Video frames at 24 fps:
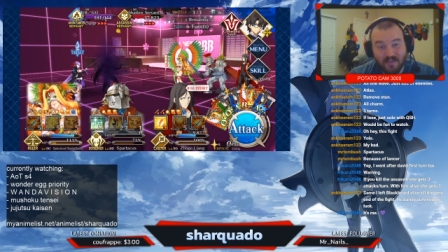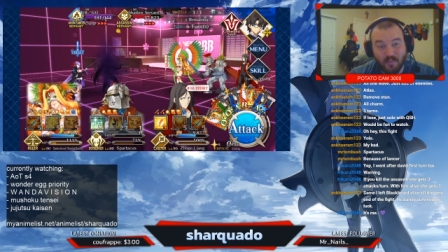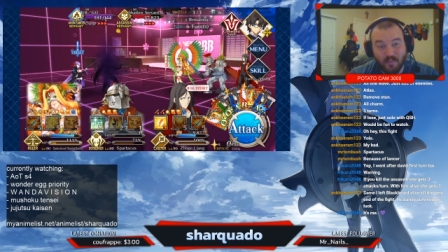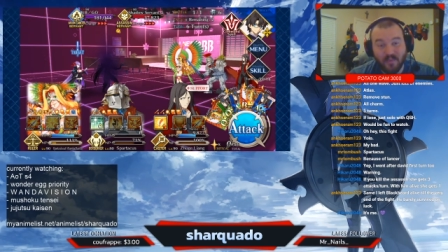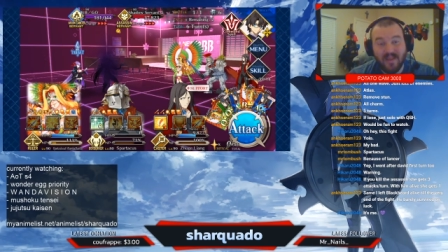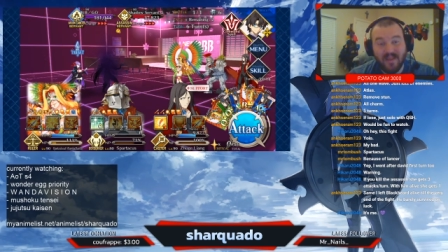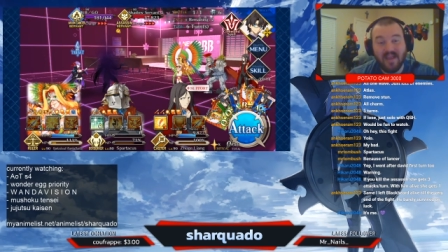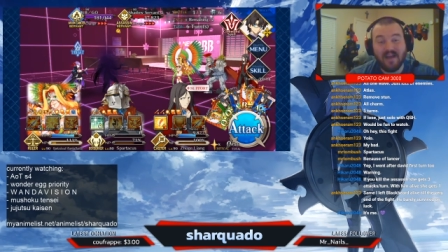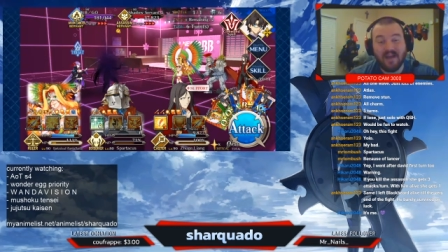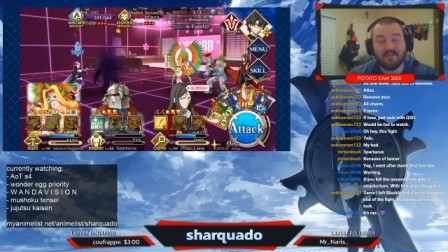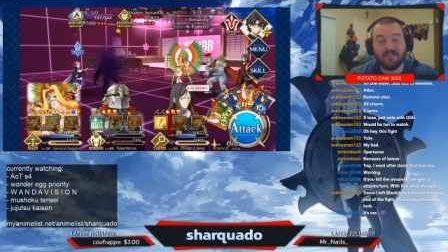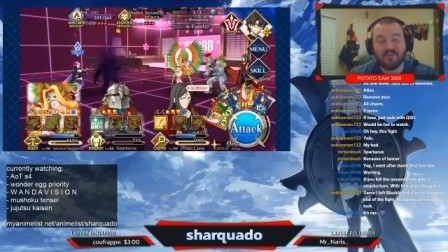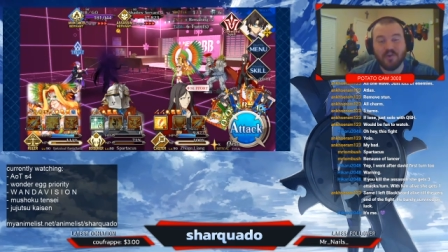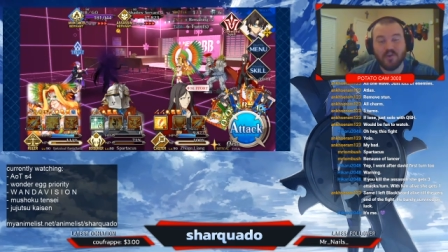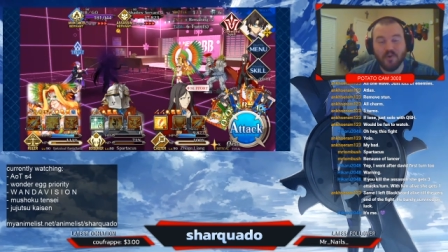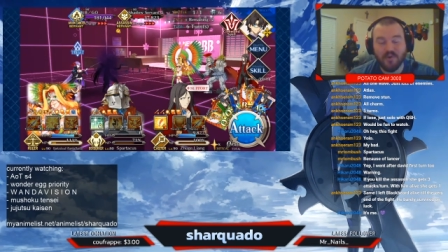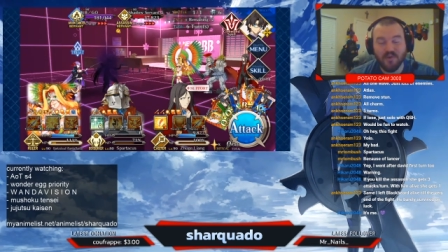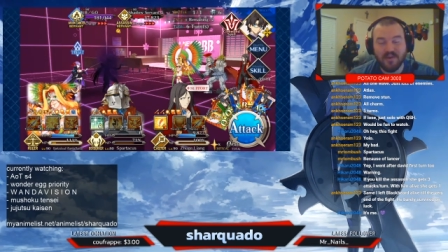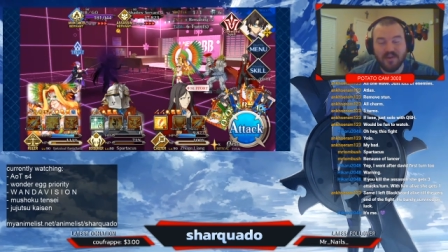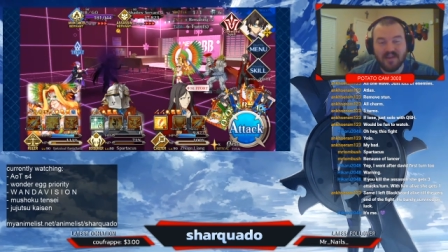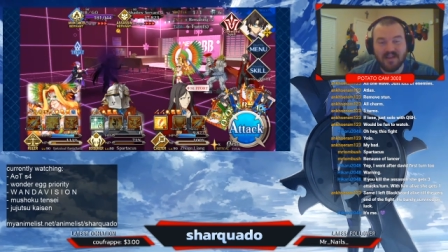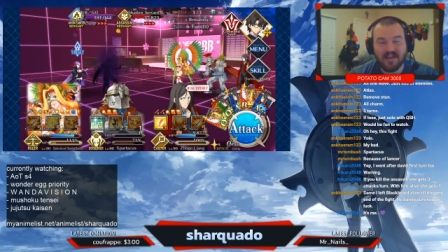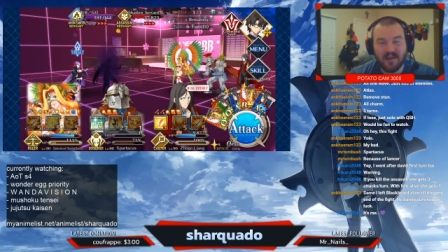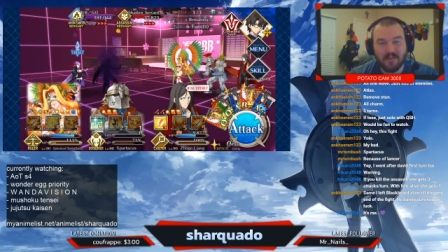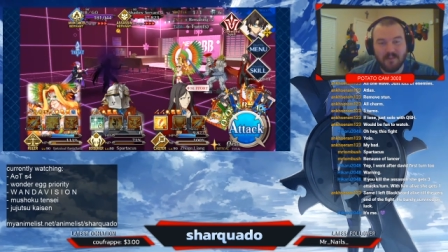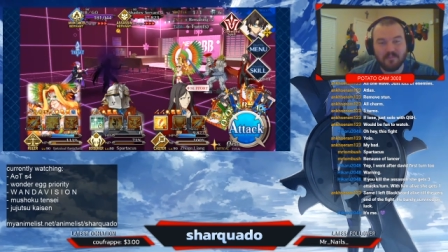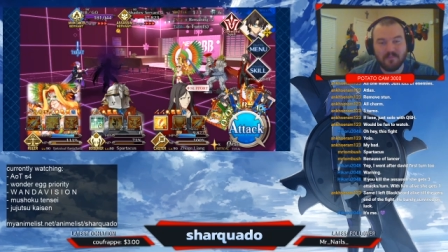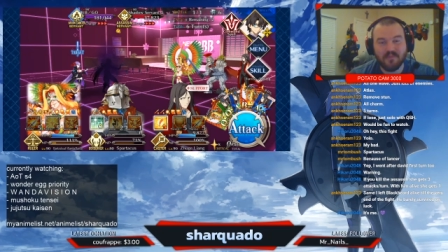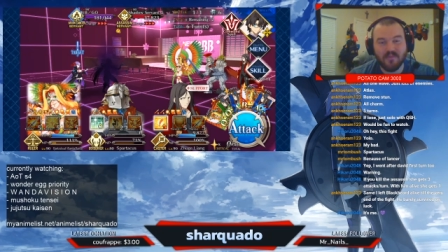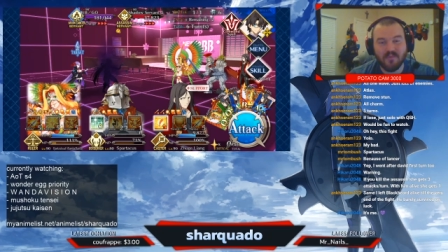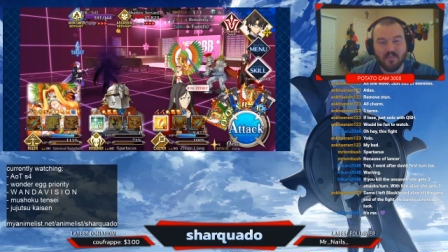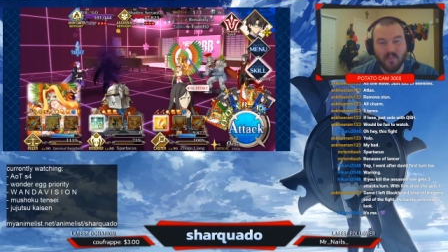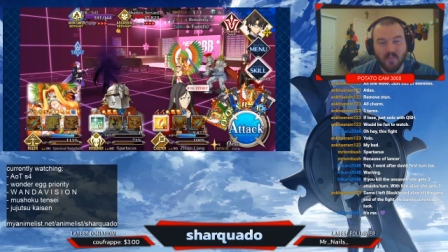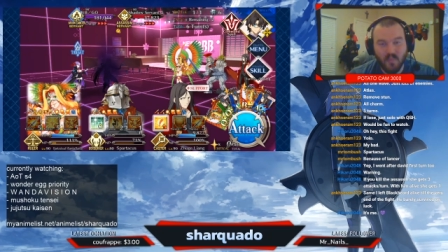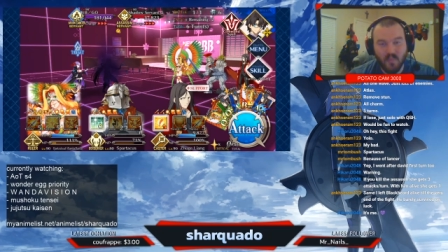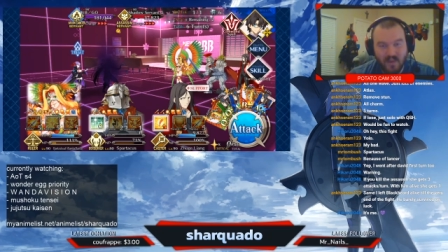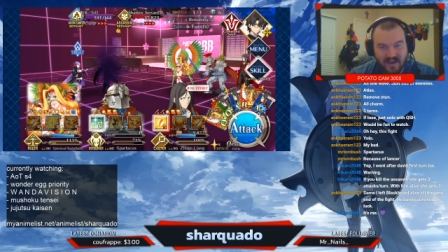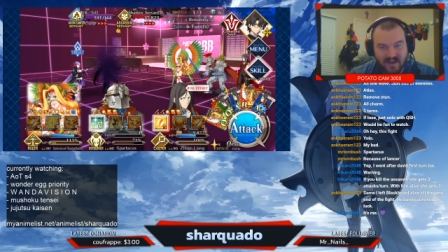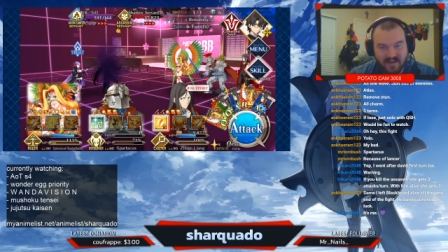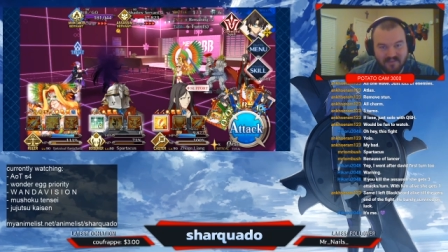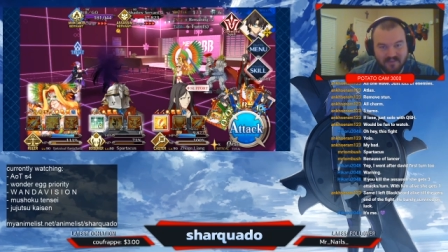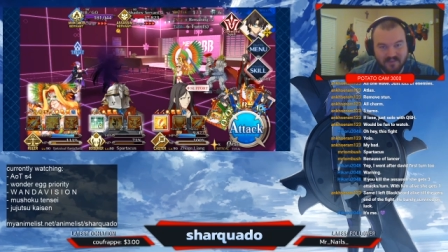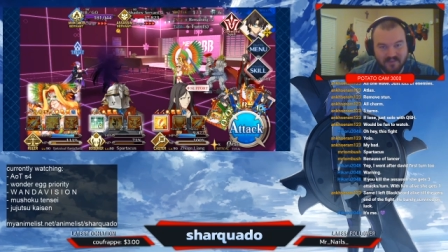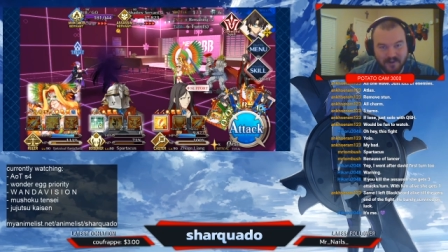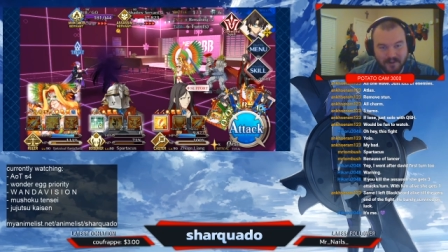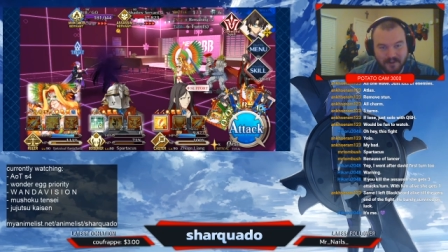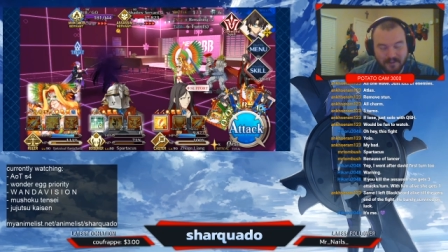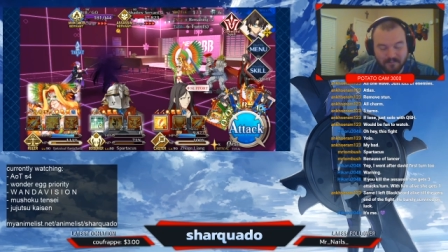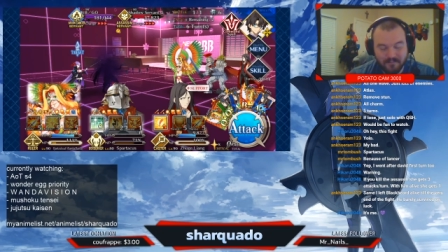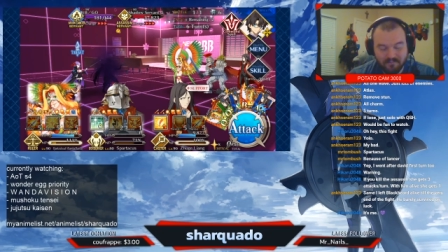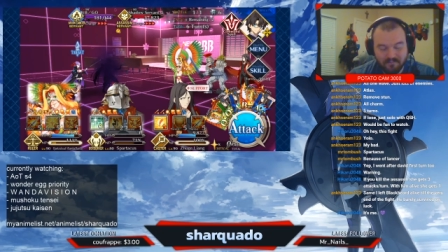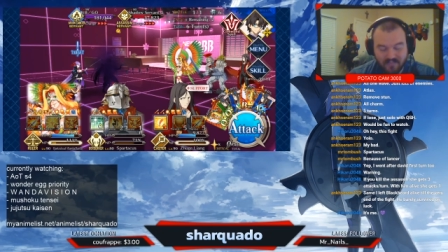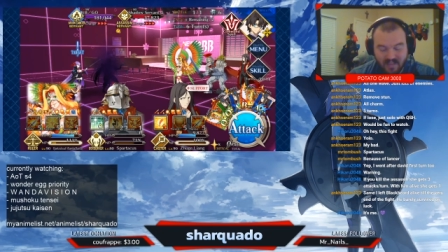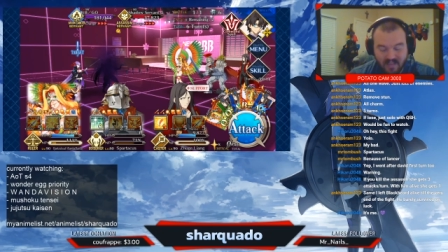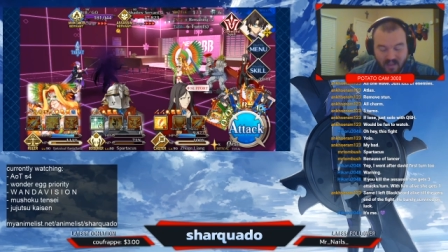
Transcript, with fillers: We have crit up from Waver.